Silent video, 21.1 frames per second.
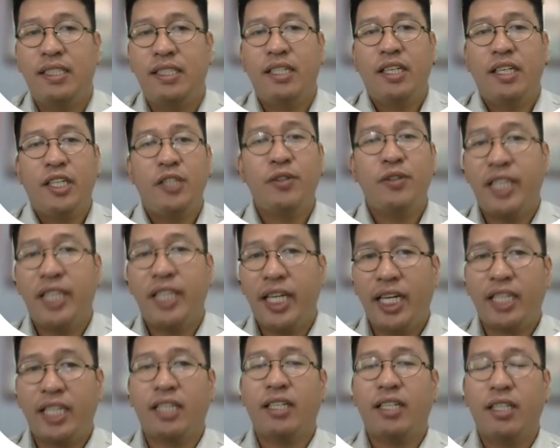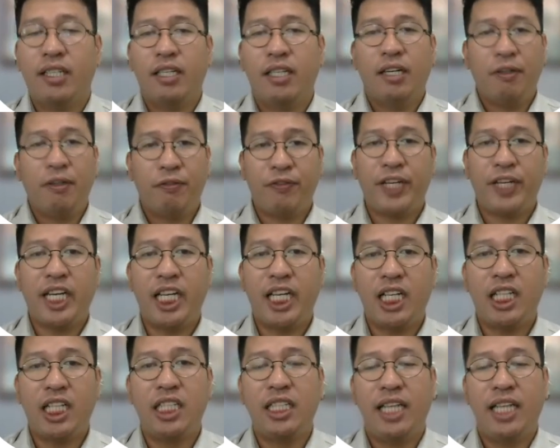you think,
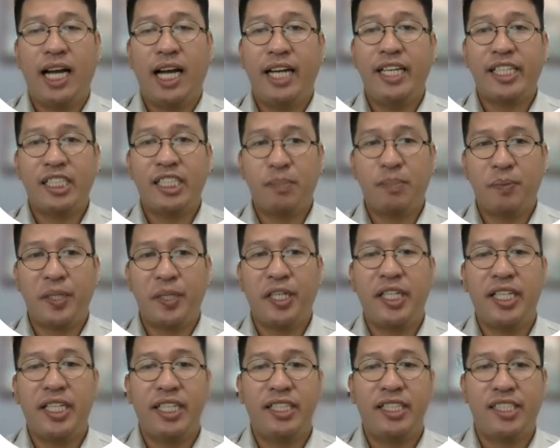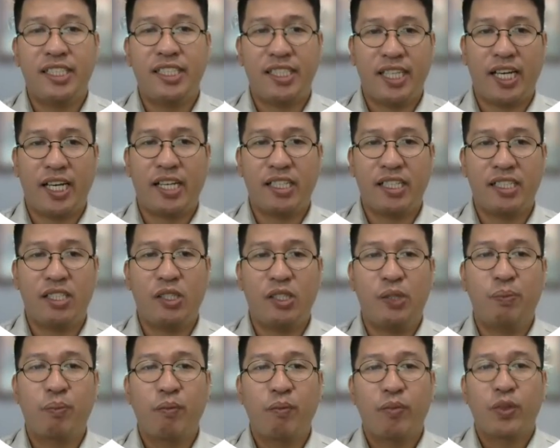feel, and experience things. So
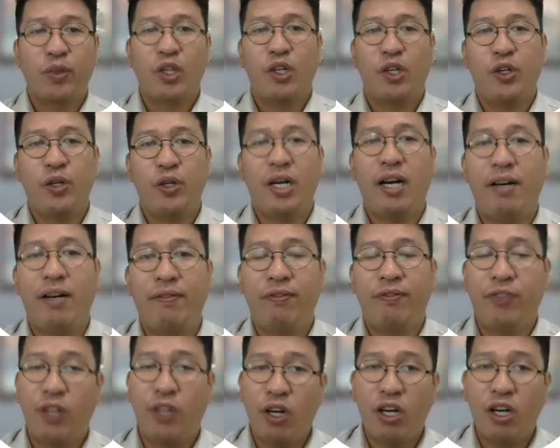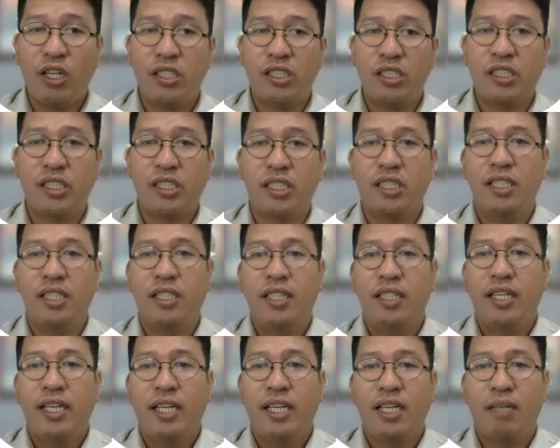you have thoughts,
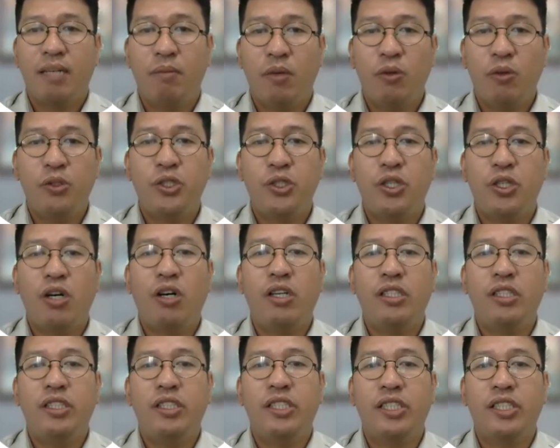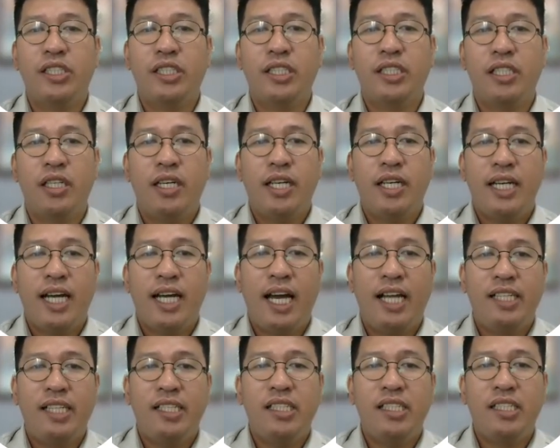emotions,
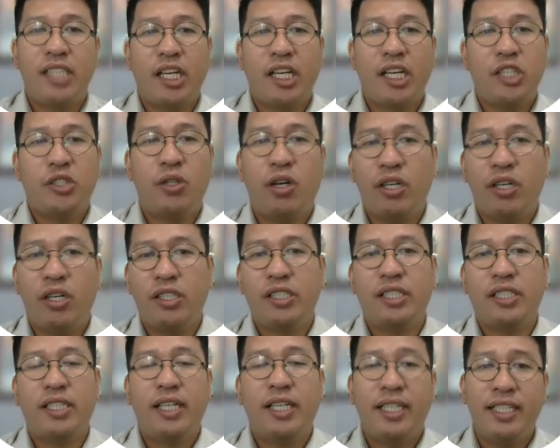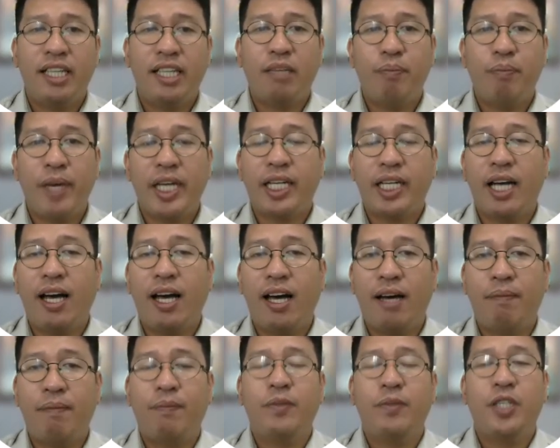and sensations that make
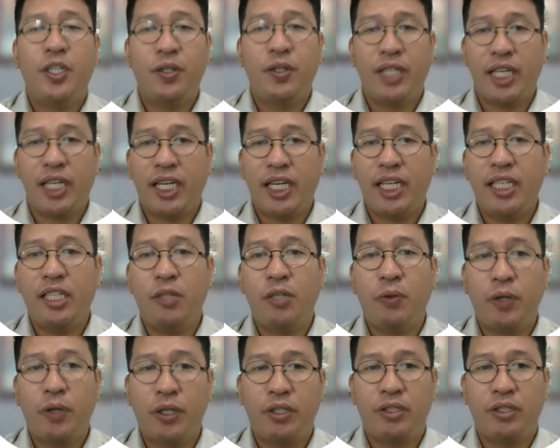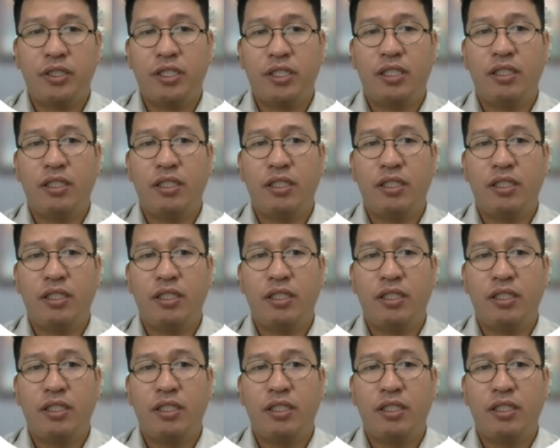up your inner world.